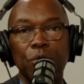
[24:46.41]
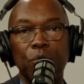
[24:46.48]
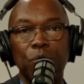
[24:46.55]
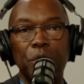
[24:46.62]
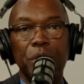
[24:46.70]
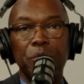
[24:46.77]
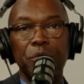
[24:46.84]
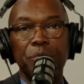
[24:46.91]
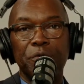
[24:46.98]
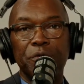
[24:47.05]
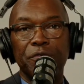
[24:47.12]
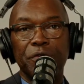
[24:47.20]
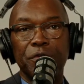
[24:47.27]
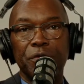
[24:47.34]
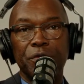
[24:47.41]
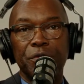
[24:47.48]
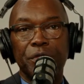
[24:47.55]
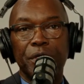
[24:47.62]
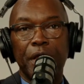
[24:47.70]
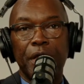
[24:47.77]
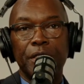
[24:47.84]
we would prefer
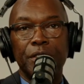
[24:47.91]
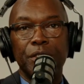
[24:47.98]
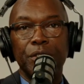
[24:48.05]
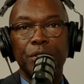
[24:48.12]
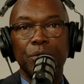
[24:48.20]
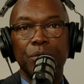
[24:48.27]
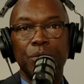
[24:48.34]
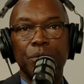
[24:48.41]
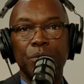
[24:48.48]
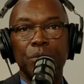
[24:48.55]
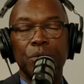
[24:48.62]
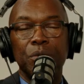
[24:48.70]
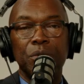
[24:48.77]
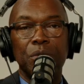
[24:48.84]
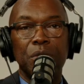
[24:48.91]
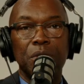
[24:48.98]
that you